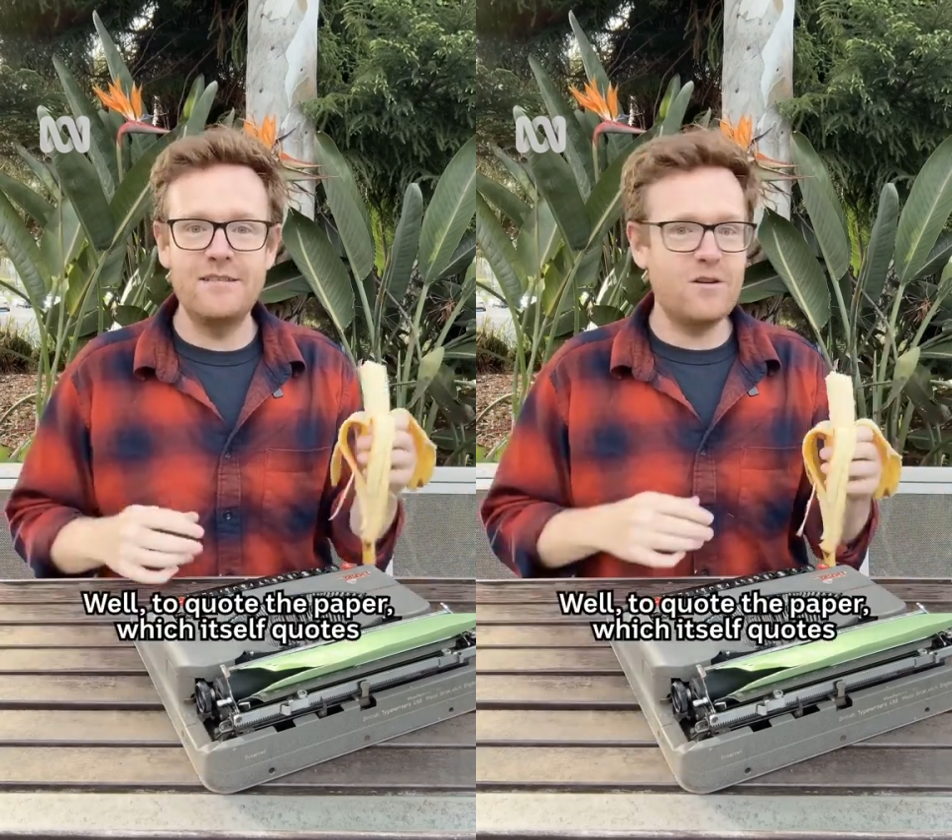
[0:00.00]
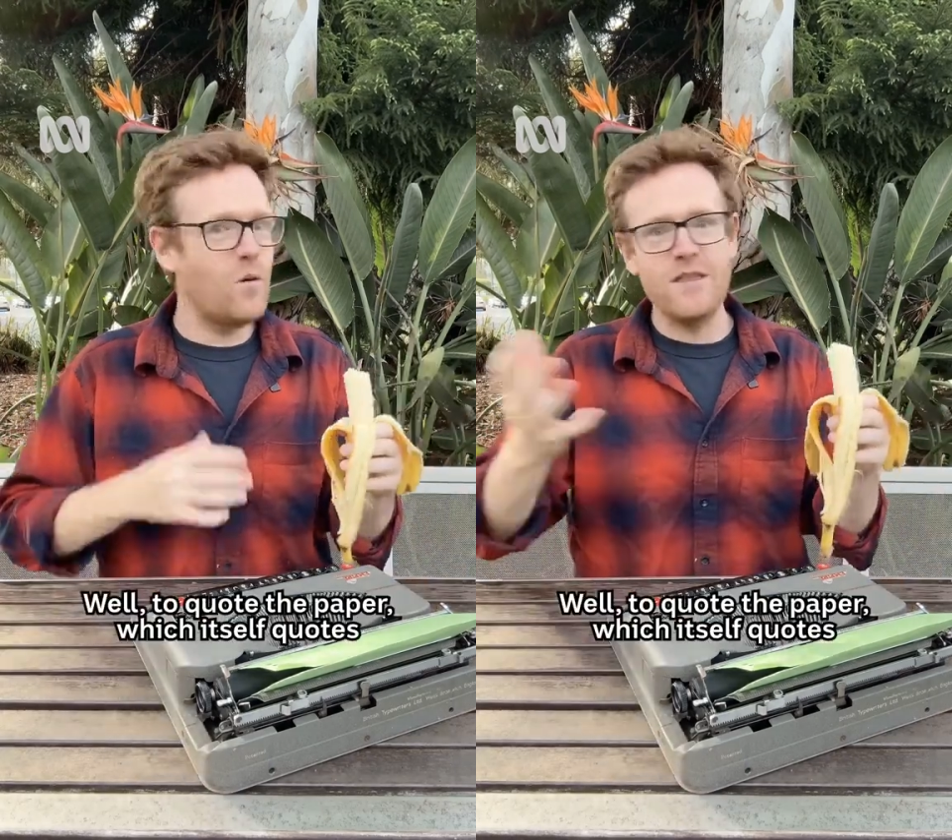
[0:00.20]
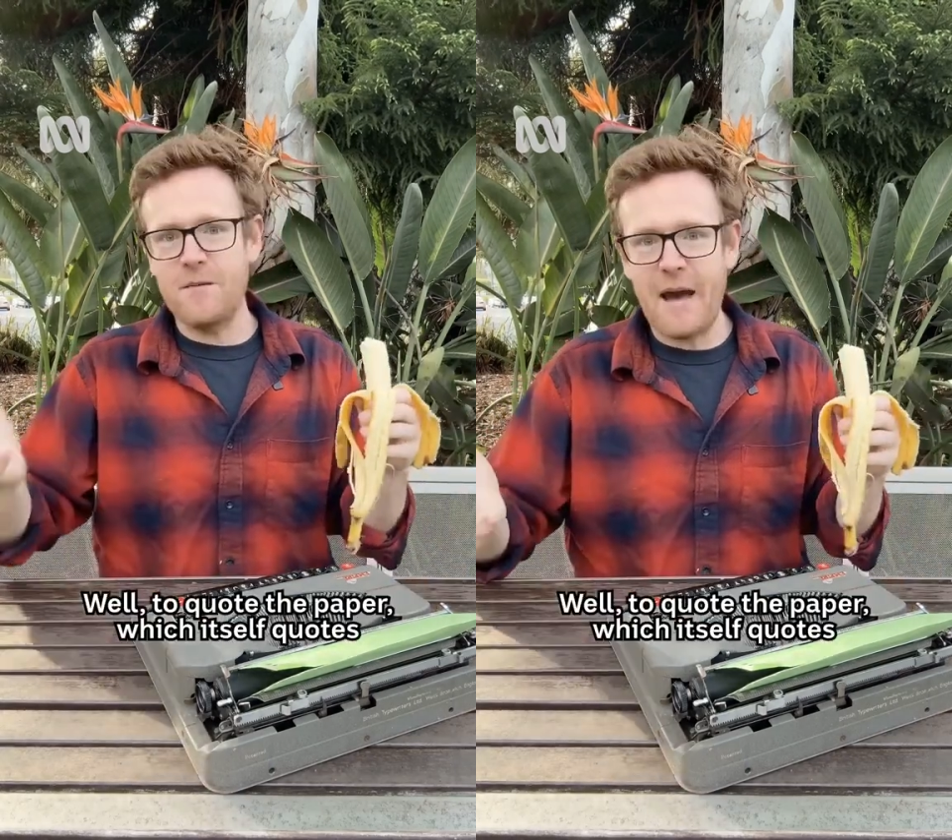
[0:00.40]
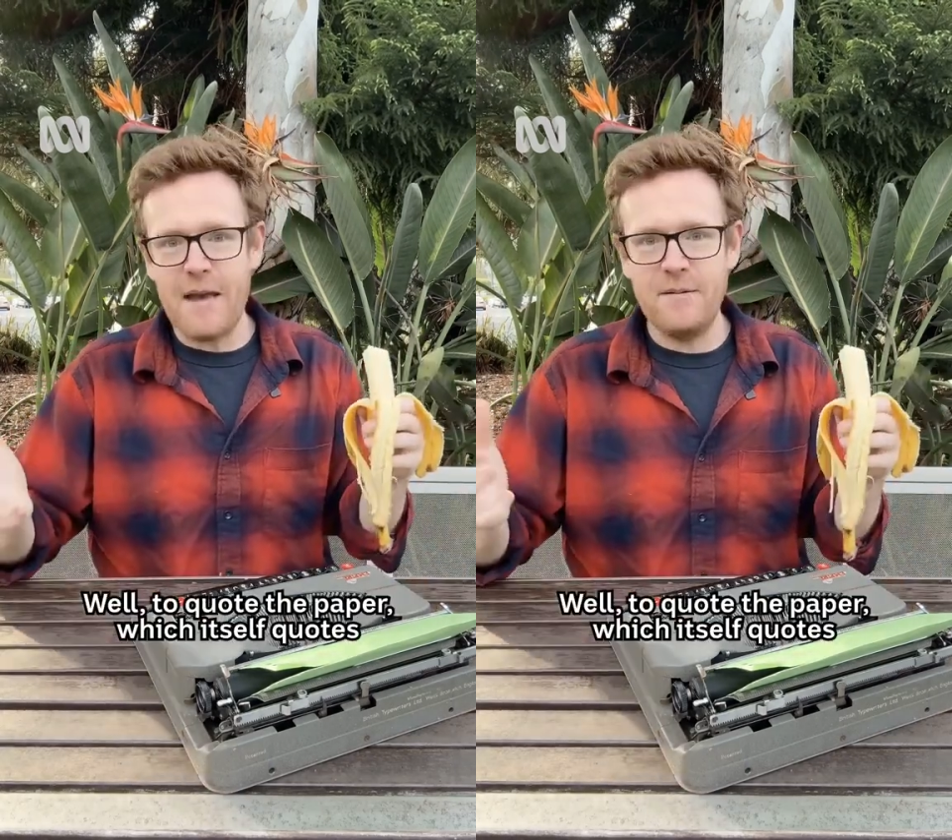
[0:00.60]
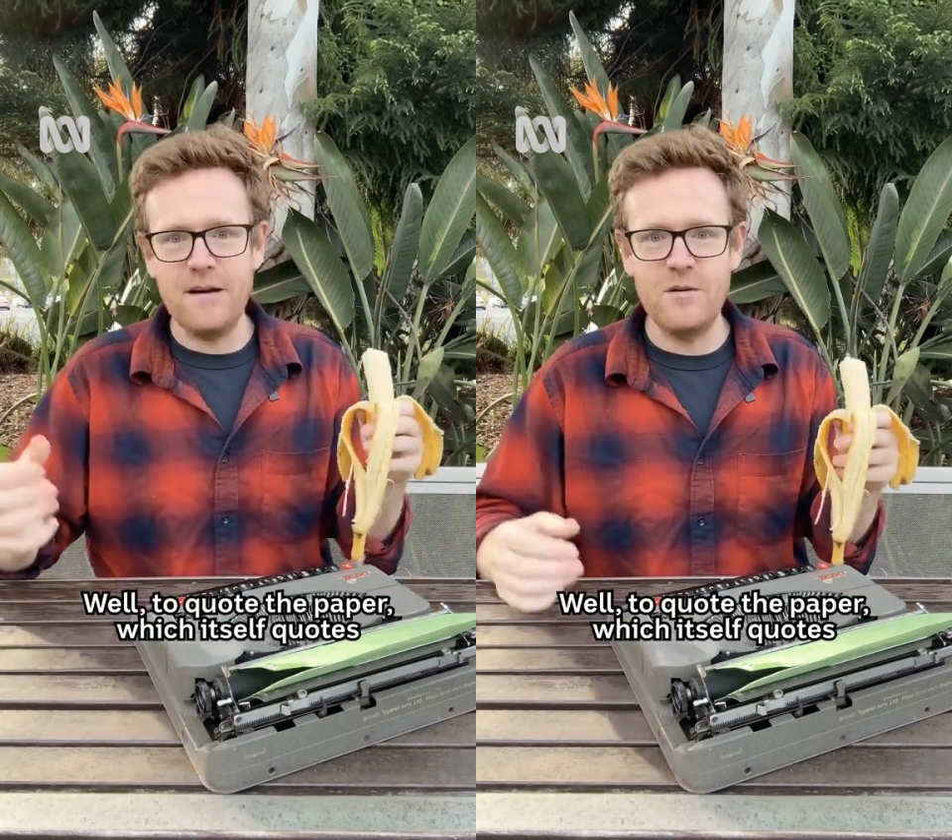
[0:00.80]
to quote the
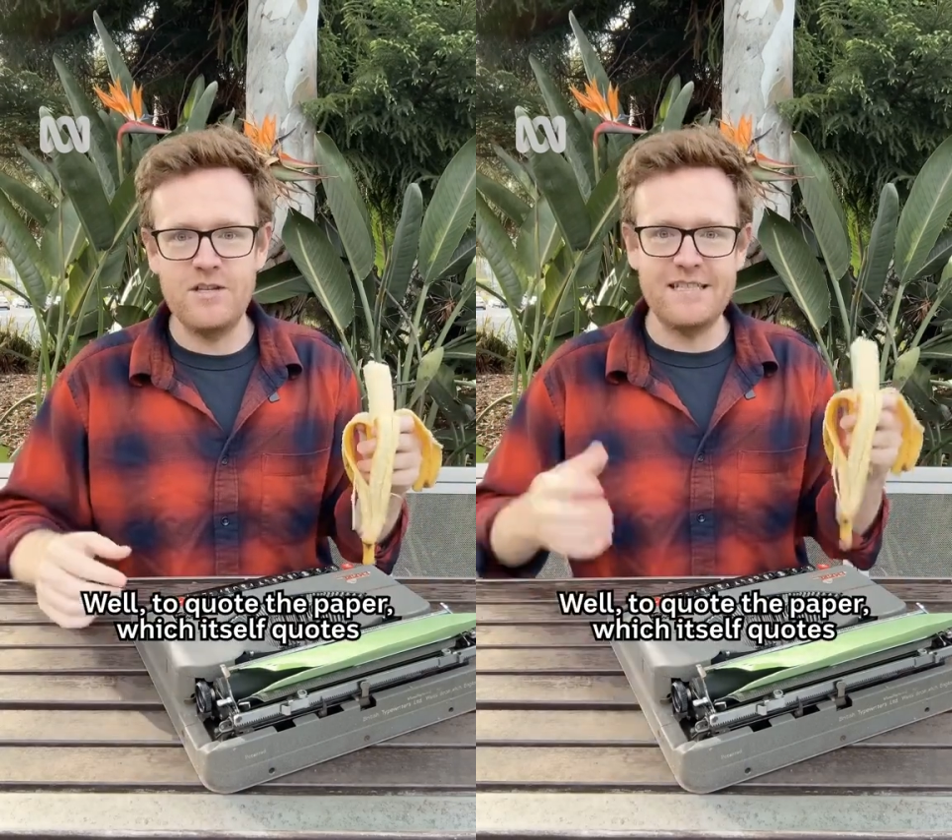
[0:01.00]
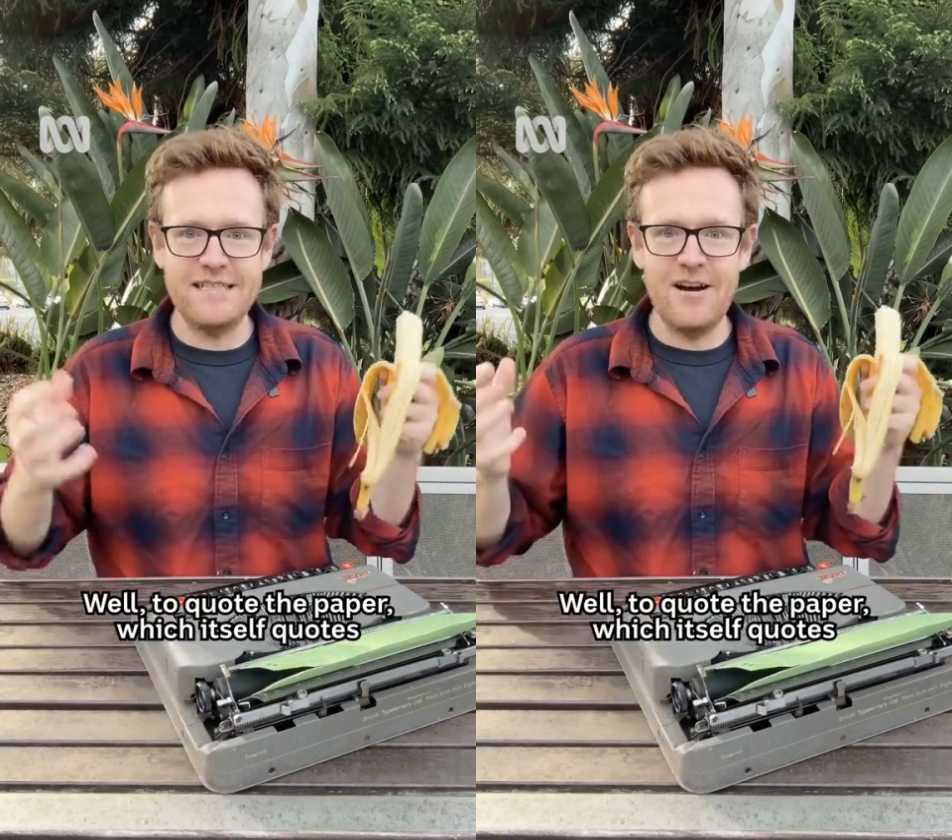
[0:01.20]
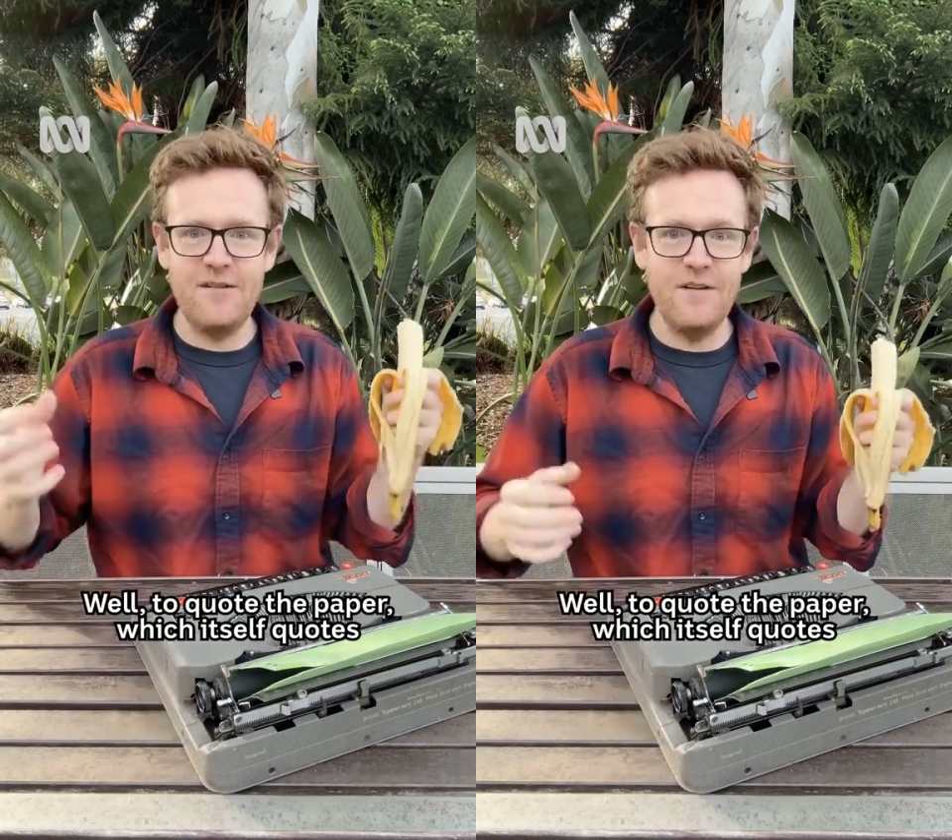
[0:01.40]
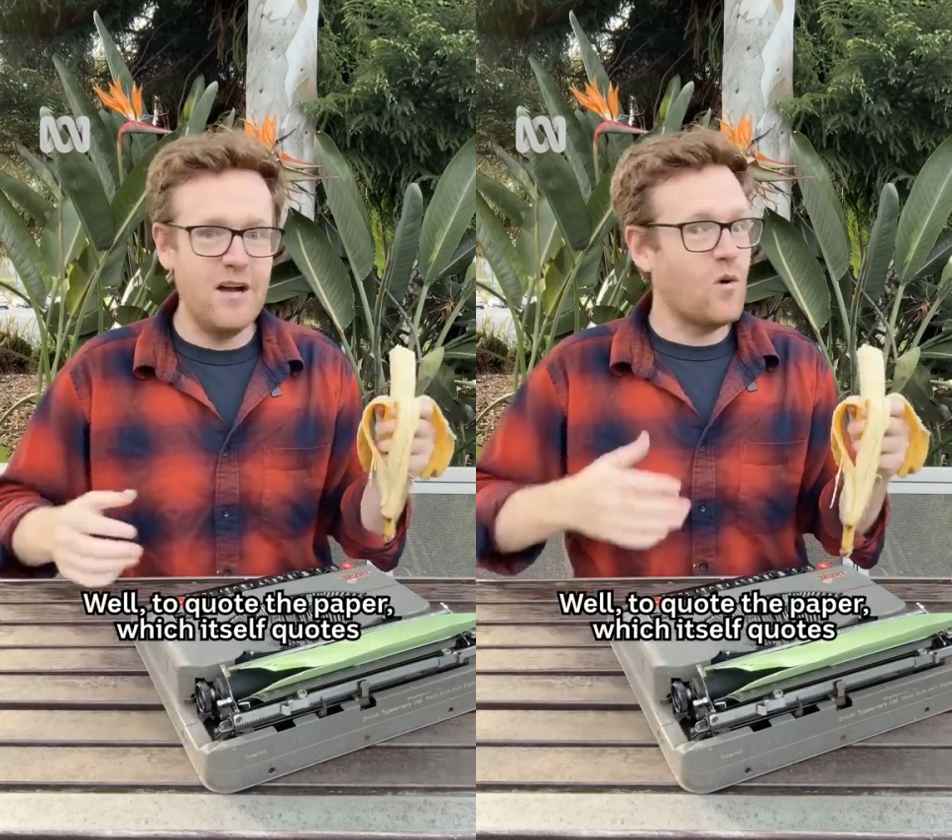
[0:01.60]
paper, which itself